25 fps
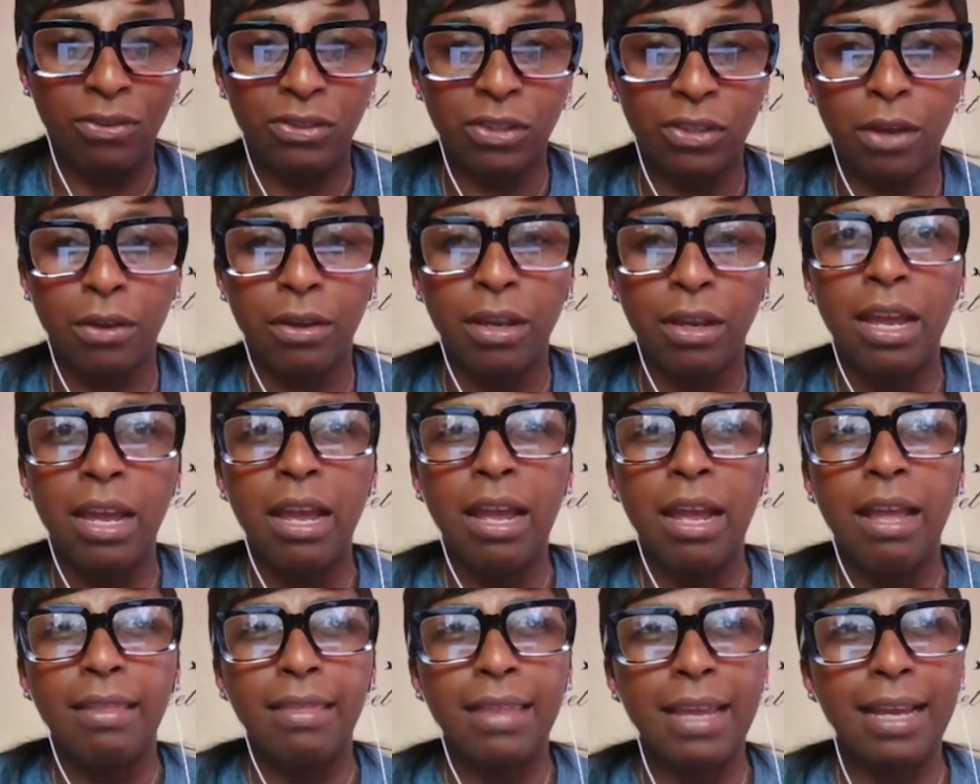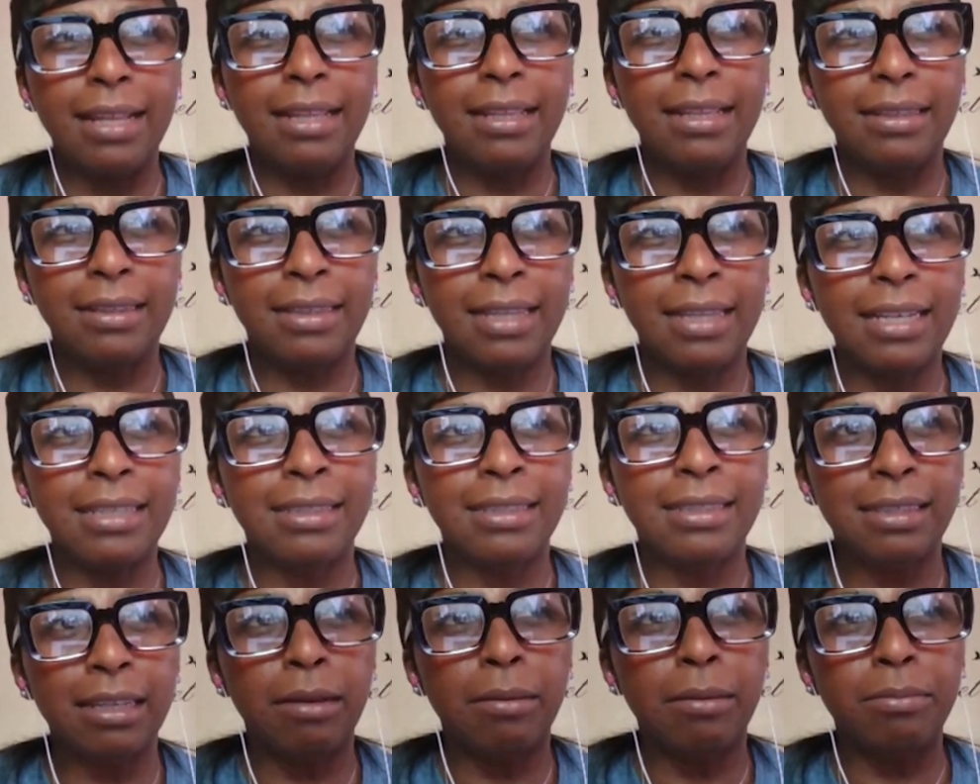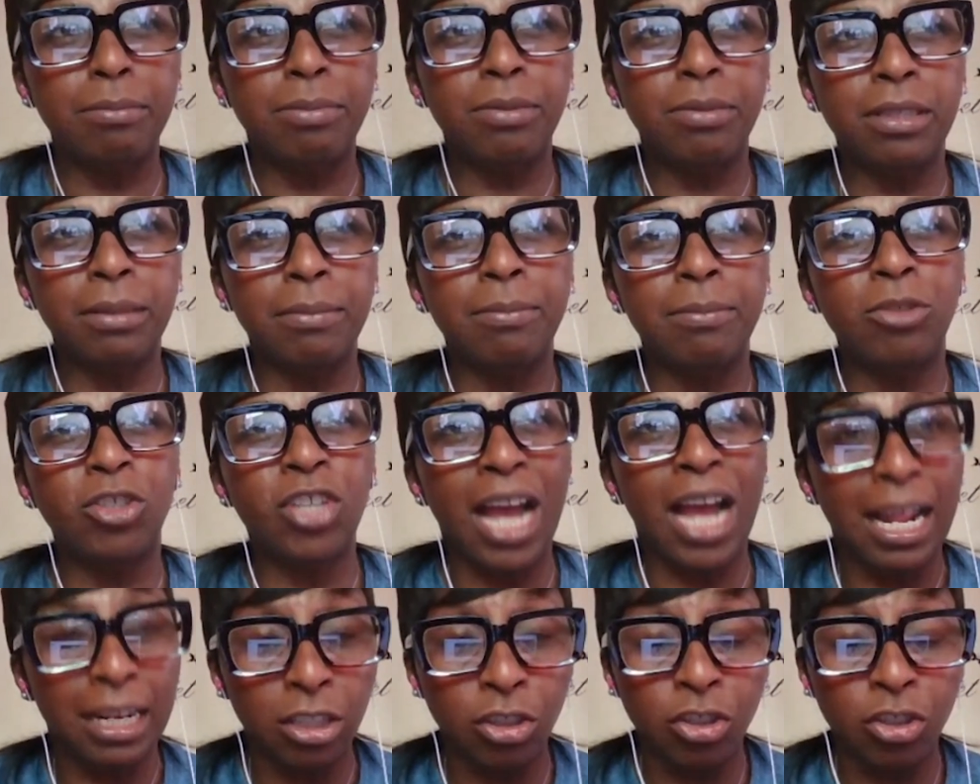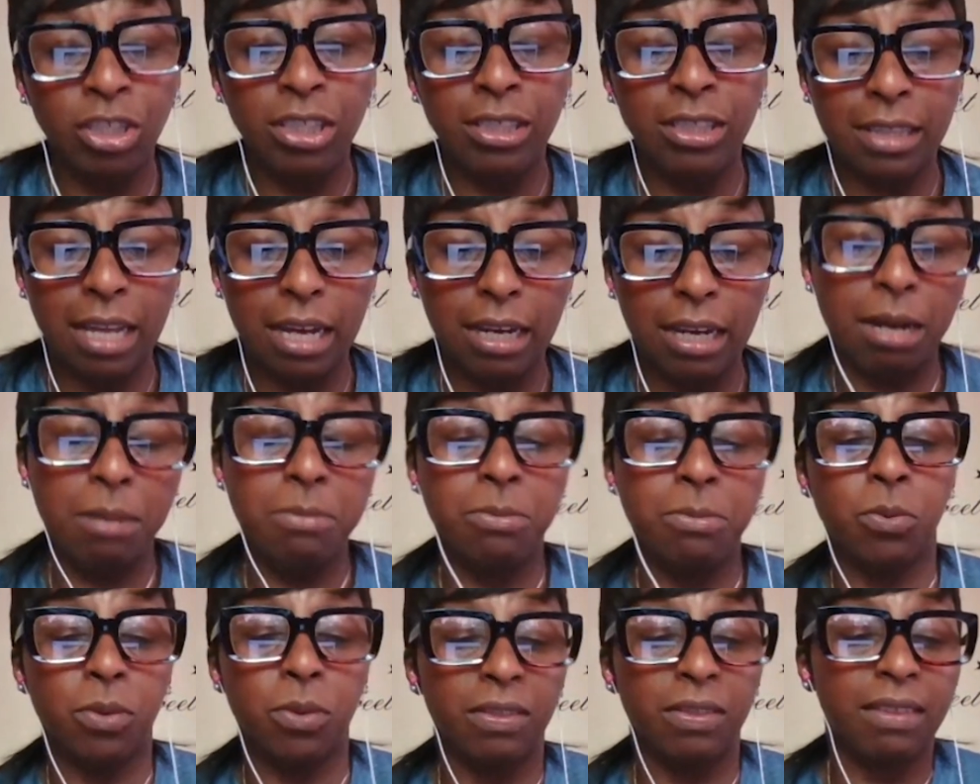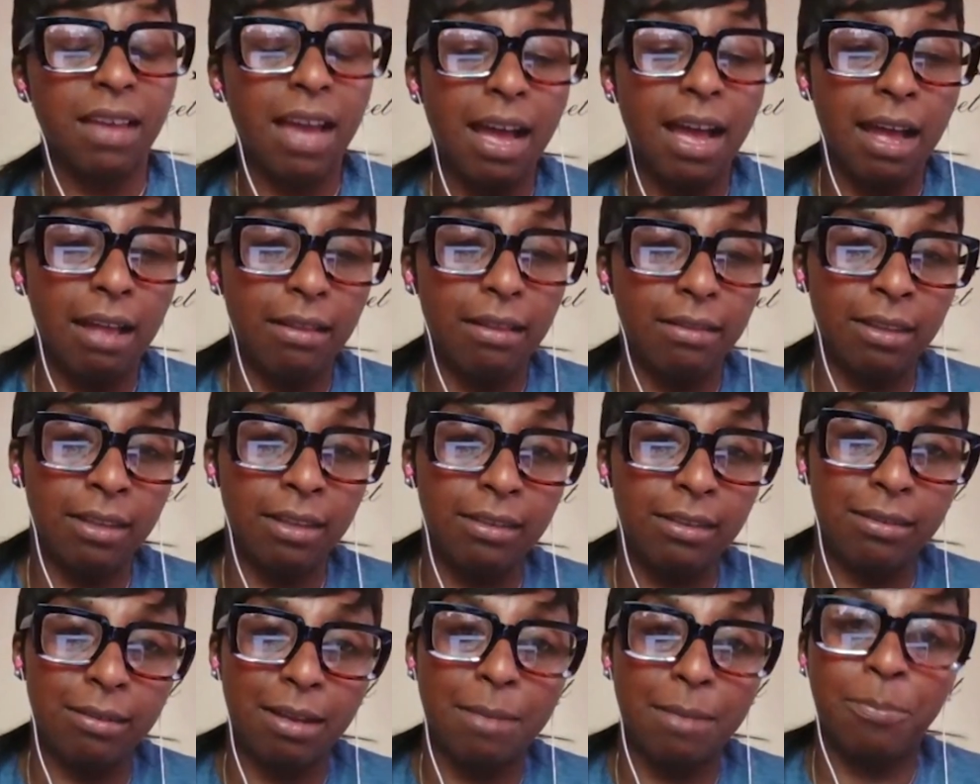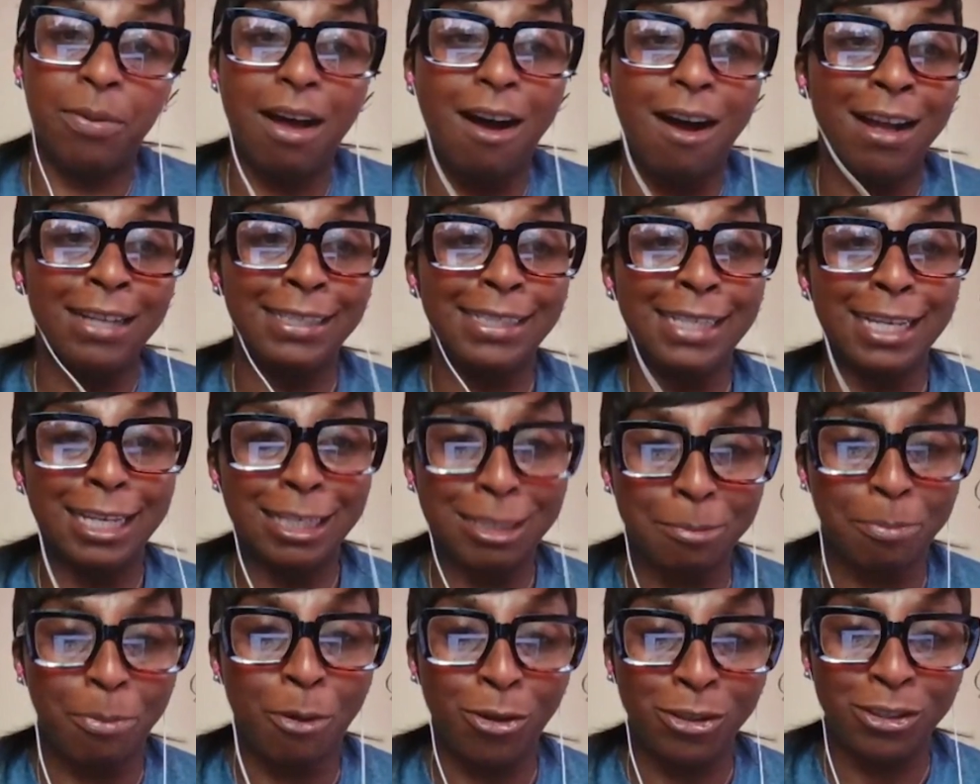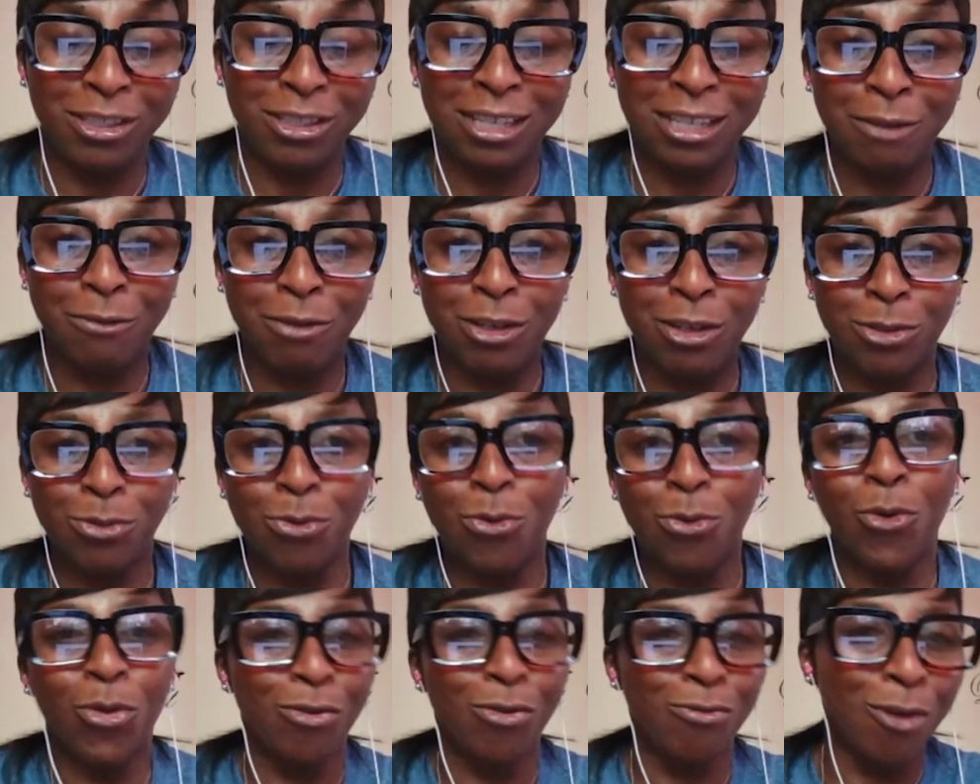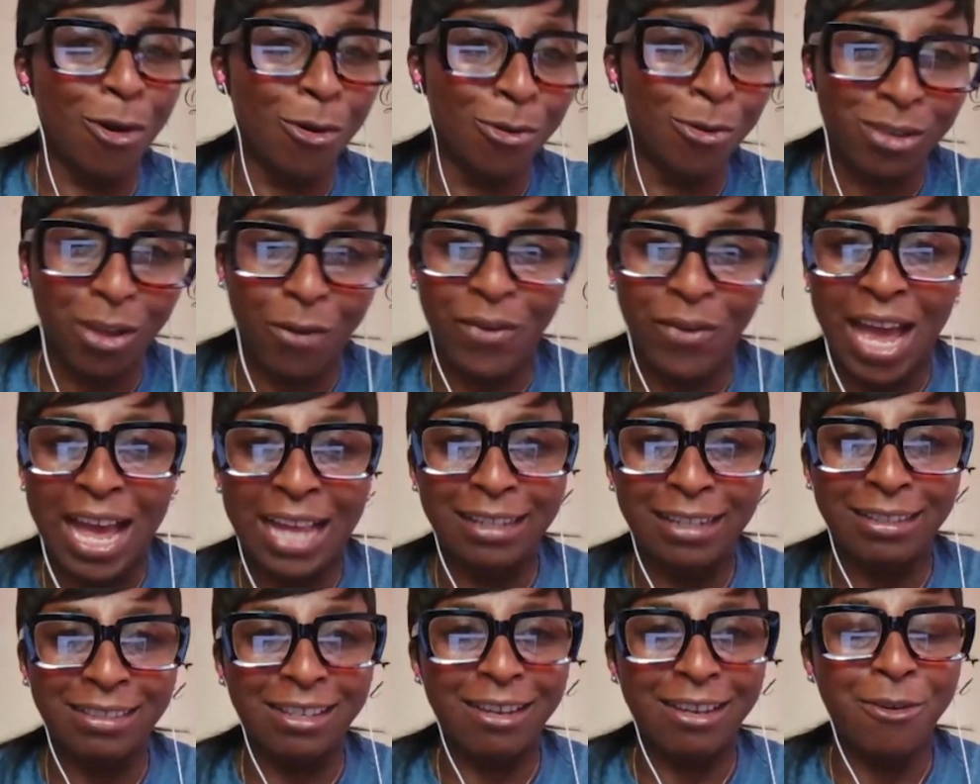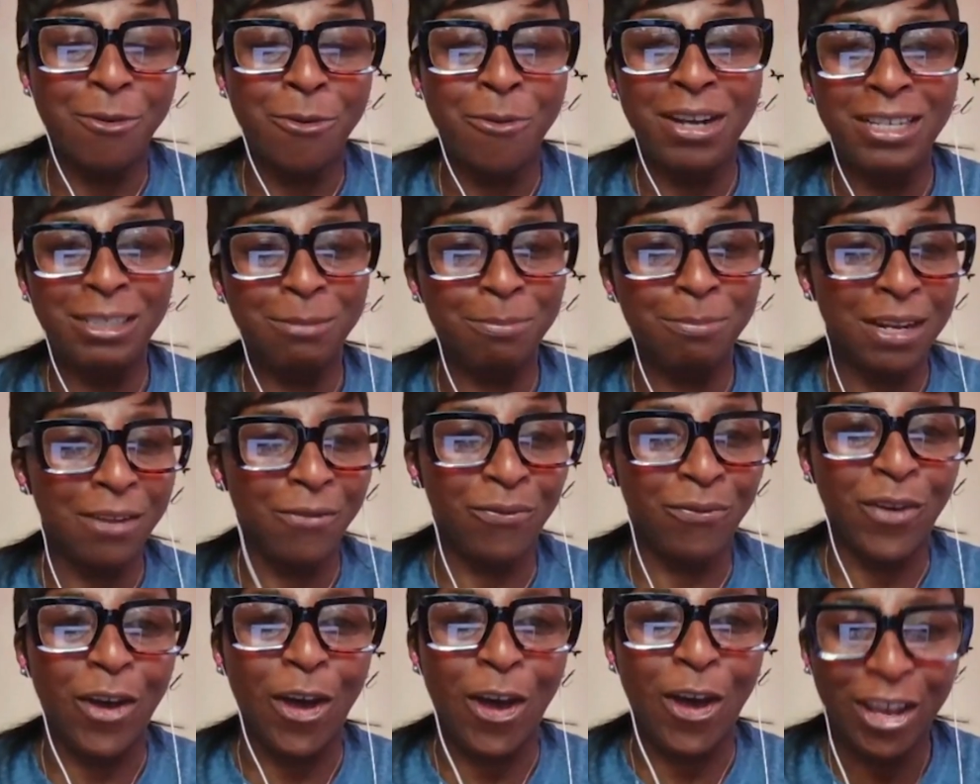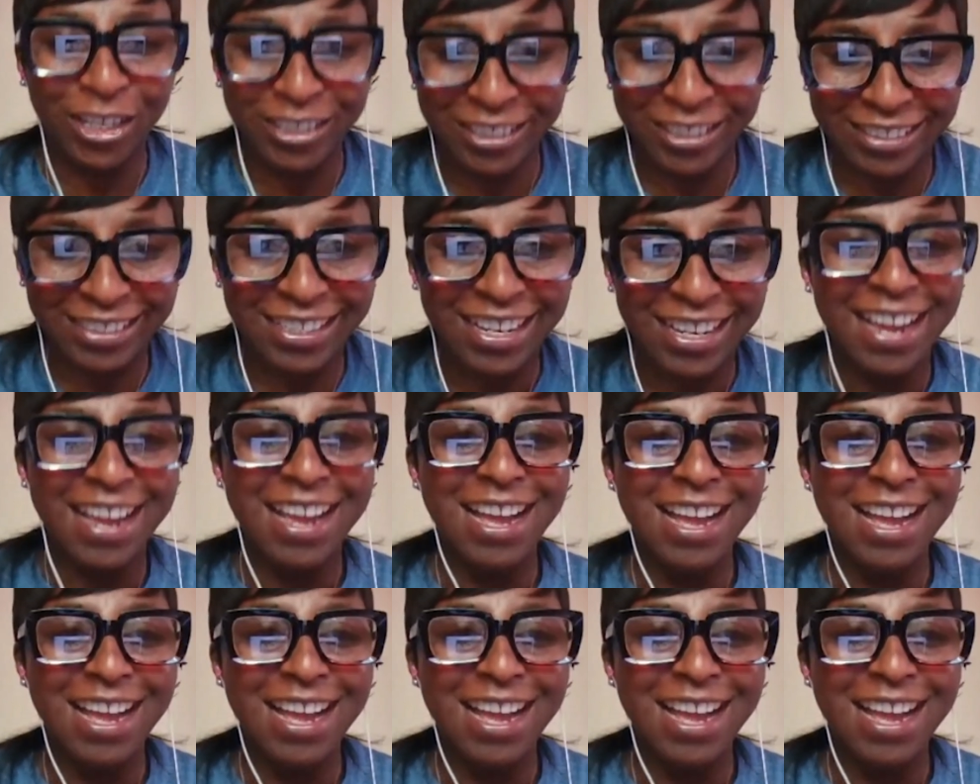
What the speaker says: So there's some challenges that come with that, but I see it as a positive, because all the roles I've had has always been a first.